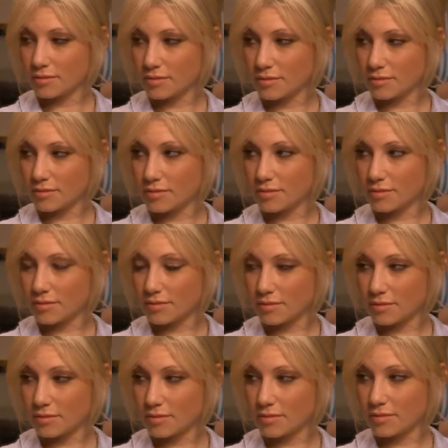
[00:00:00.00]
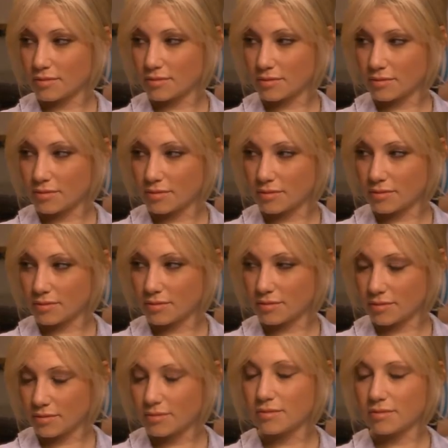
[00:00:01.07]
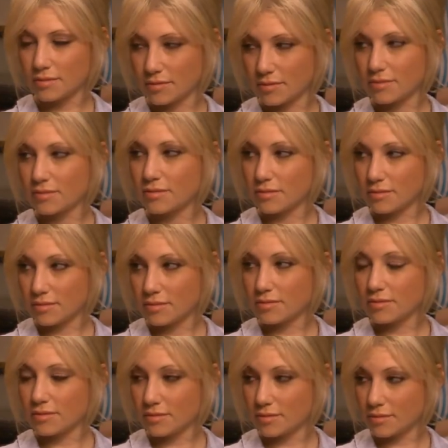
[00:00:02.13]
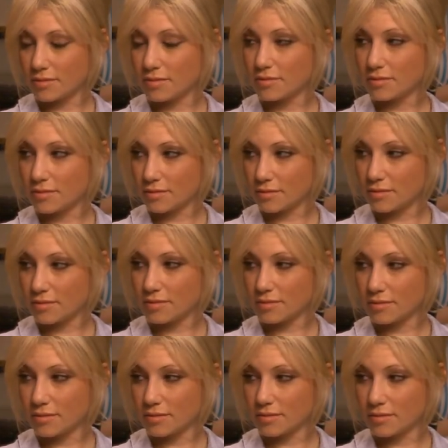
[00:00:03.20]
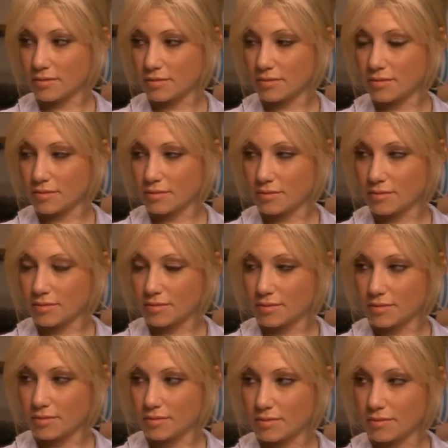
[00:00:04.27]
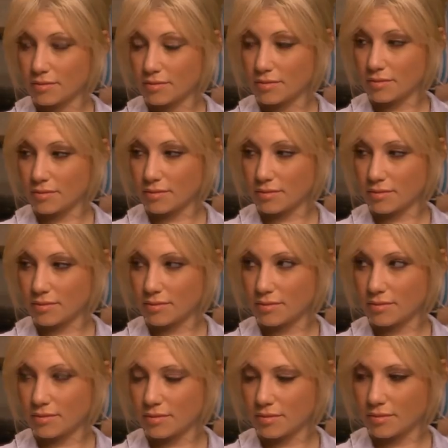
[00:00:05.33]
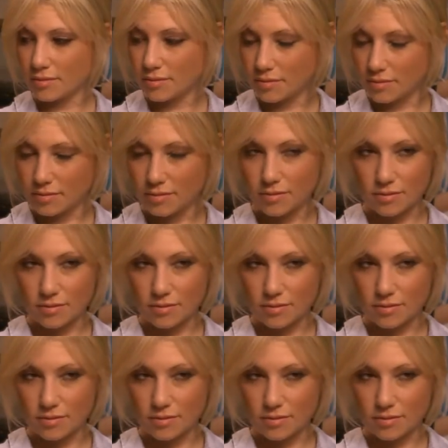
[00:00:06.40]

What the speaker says: No words are spoken by the person on screen.